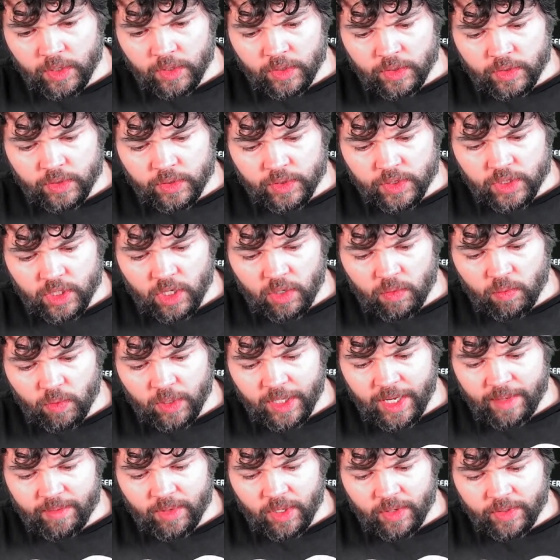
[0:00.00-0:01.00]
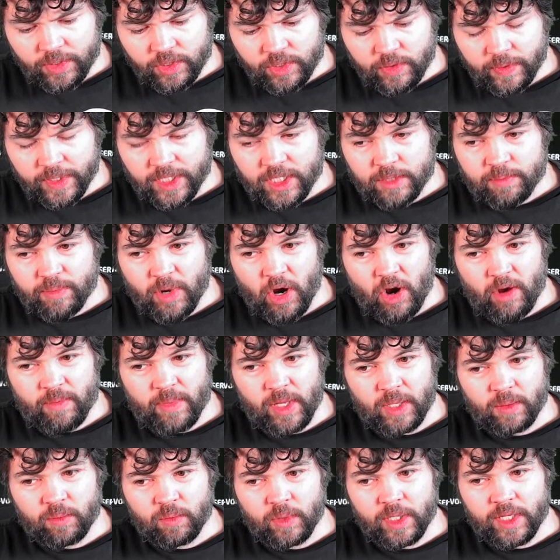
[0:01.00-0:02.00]
so what I'm going to
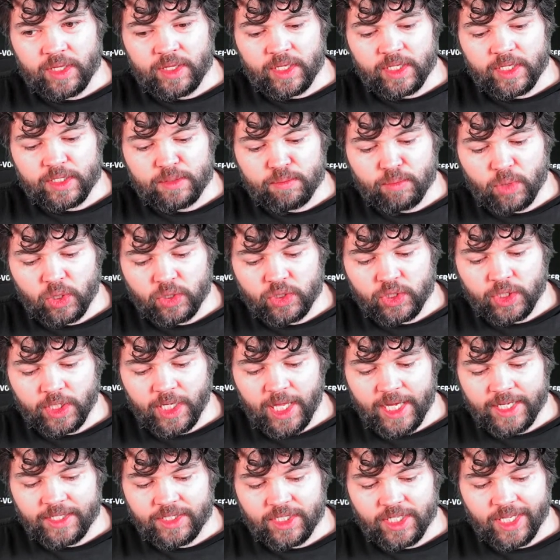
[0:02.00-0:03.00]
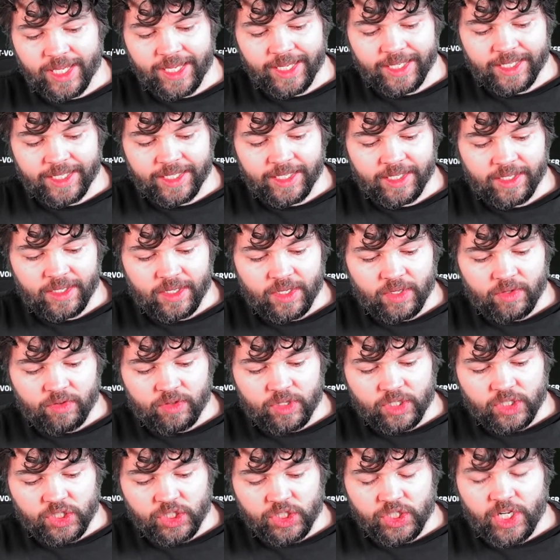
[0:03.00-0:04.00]
experiment with is modulating
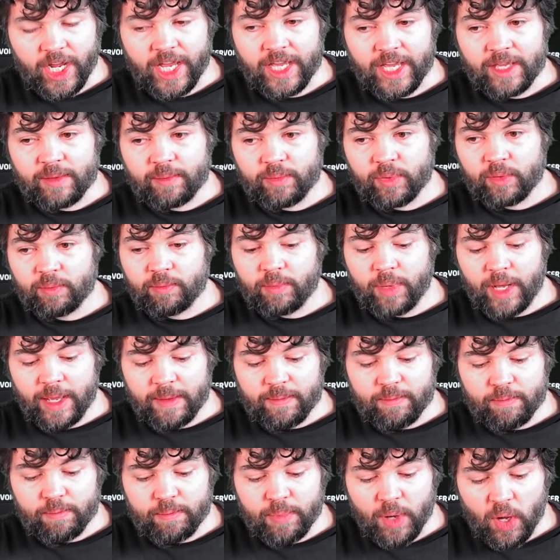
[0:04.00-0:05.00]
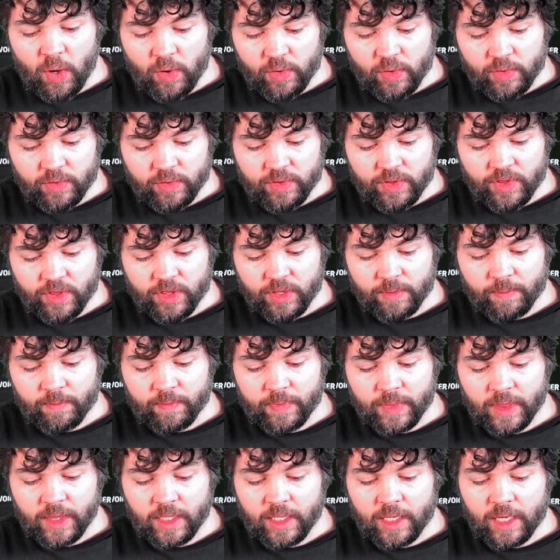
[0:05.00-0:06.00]
the shape by both
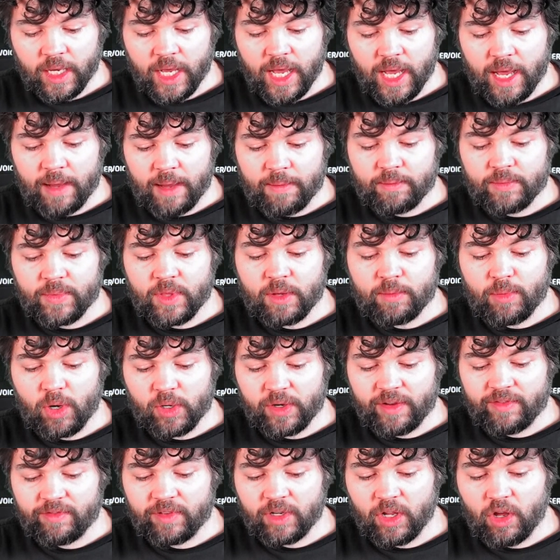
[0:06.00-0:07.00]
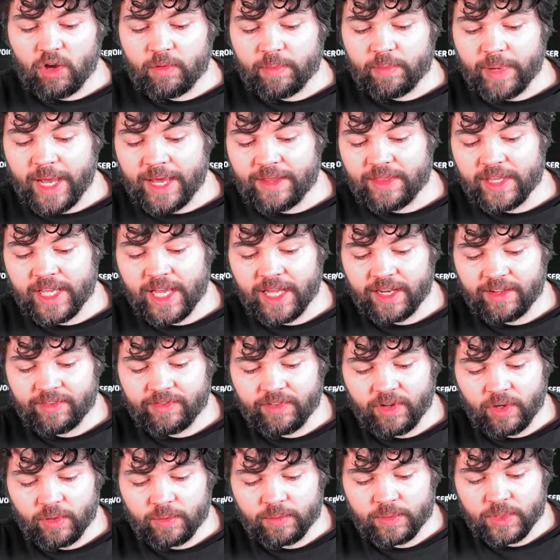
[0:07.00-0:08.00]
the mod envelope and the
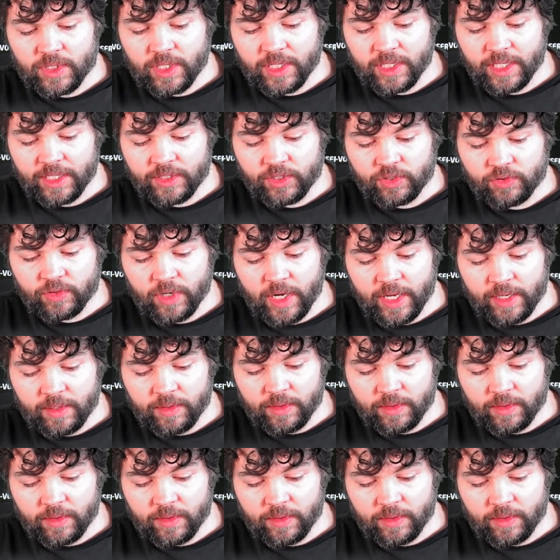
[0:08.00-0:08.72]
LFO. So let's try.